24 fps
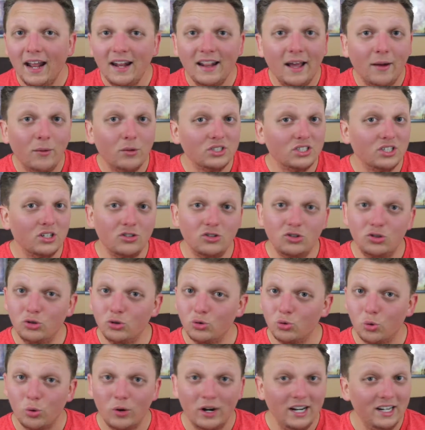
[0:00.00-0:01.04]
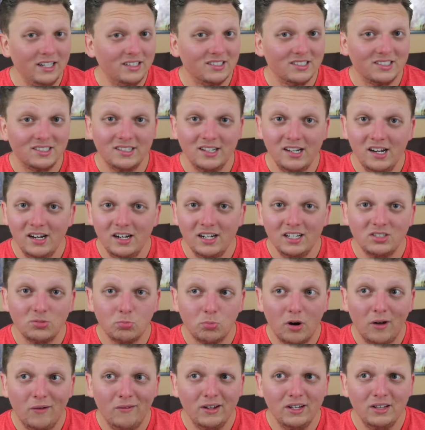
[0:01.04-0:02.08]
And that was a great scene. It's
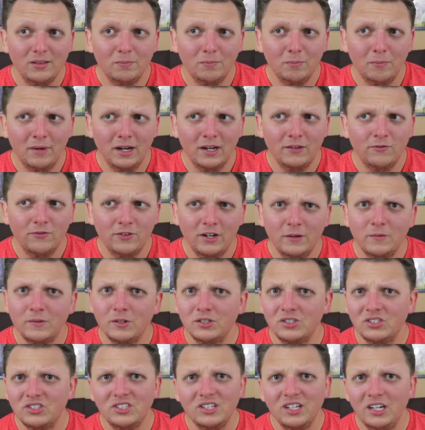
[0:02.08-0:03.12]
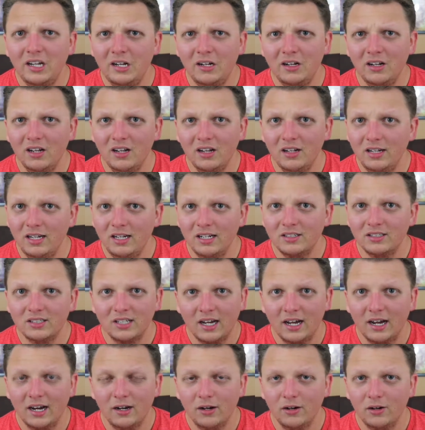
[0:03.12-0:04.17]
probably my favorite scene in the
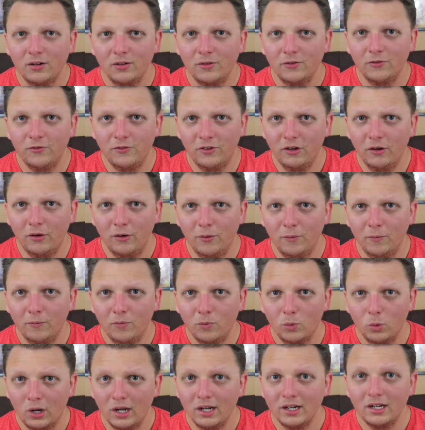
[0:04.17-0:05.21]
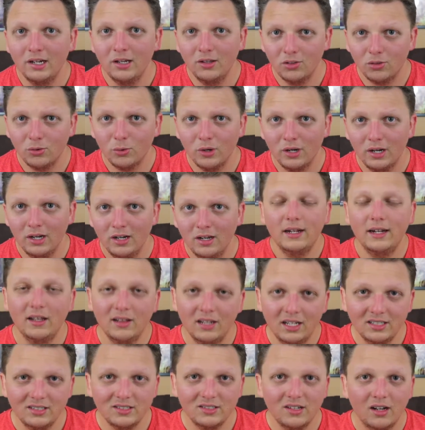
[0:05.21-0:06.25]
entire film, Rocky 3. Now
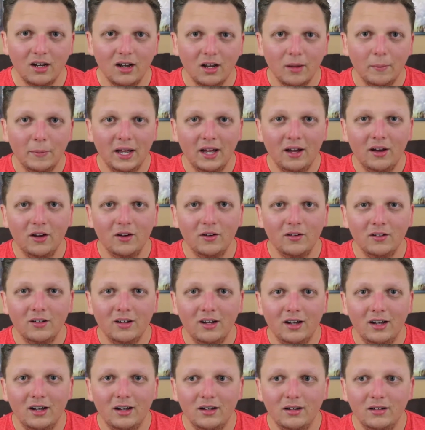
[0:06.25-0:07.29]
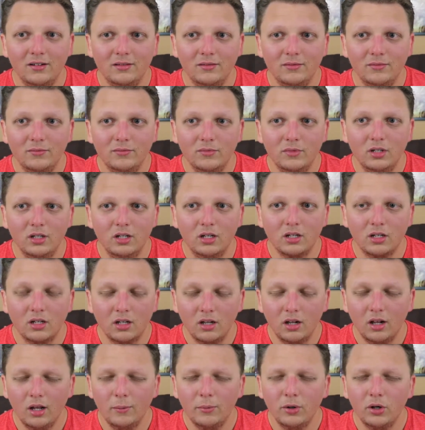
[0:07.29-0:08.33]
let's talk about a
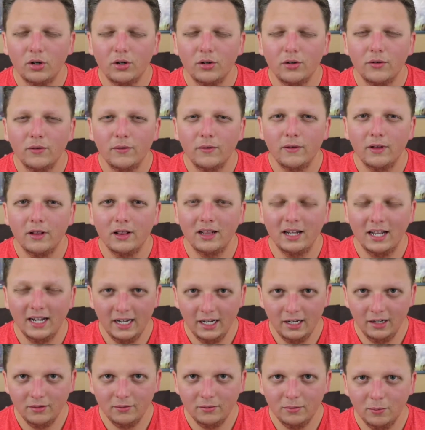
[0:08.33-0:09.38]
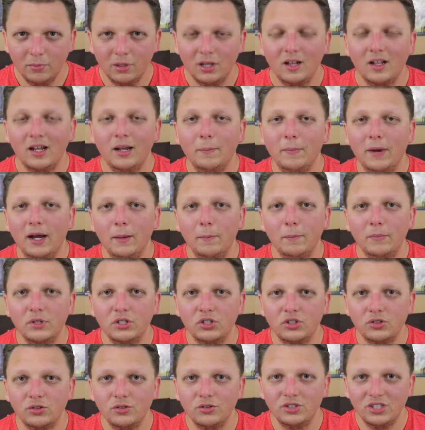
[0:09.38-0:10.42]
Clubber Lang, played by
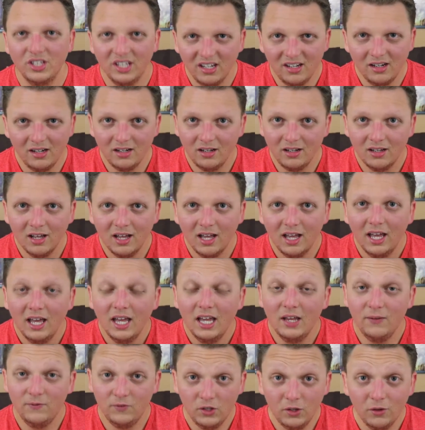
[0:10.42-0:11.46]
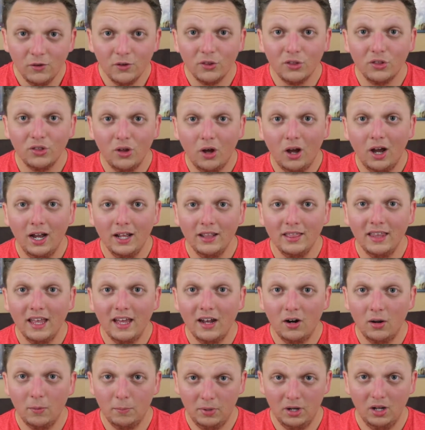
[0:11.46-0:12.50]
Mr. T. If you thought
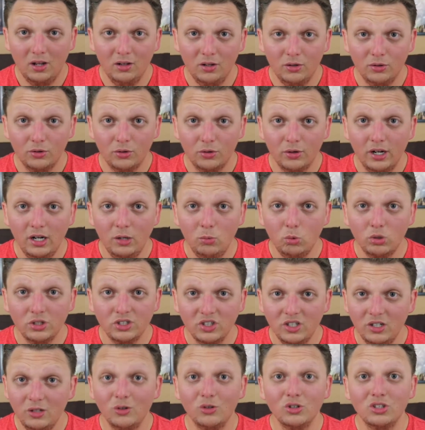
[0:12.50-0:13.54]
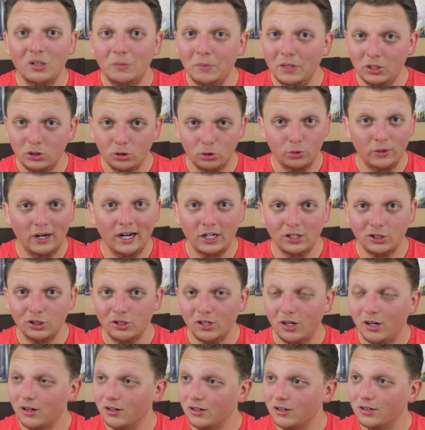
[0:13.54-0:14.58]
that Apollo Creed was the ultimate trash
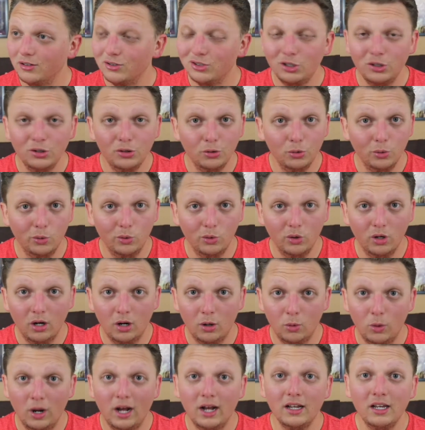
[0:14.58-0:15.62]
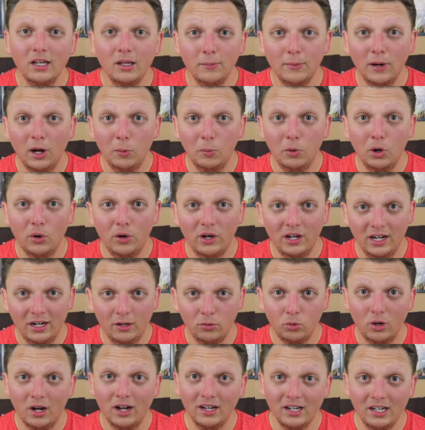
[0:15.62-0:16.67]
talker to Rocky Balboa
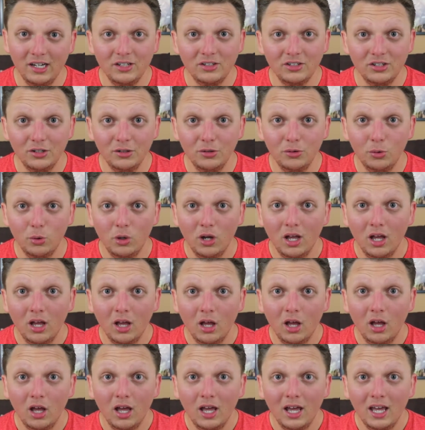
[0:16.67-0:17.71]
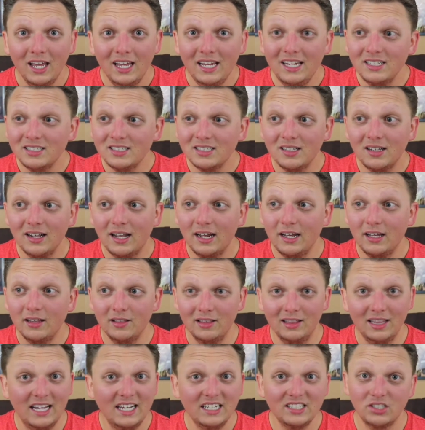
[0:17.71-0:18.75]
in Rocky 2, he's like
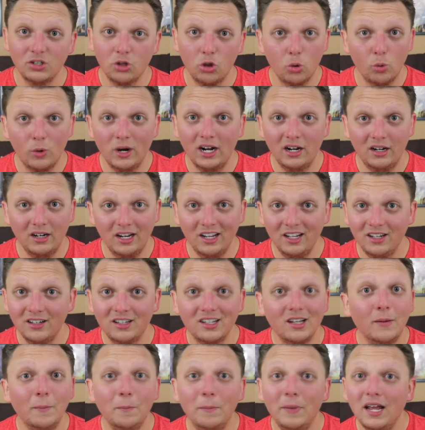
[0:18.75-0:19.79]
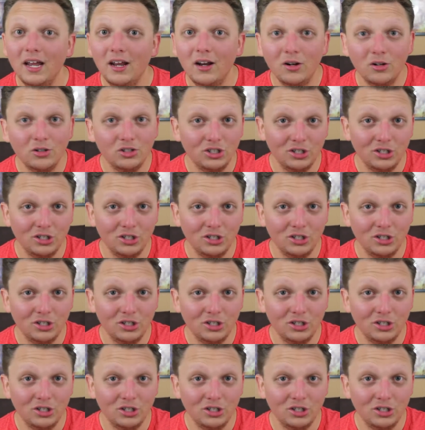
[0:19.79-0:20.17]
less threatening compared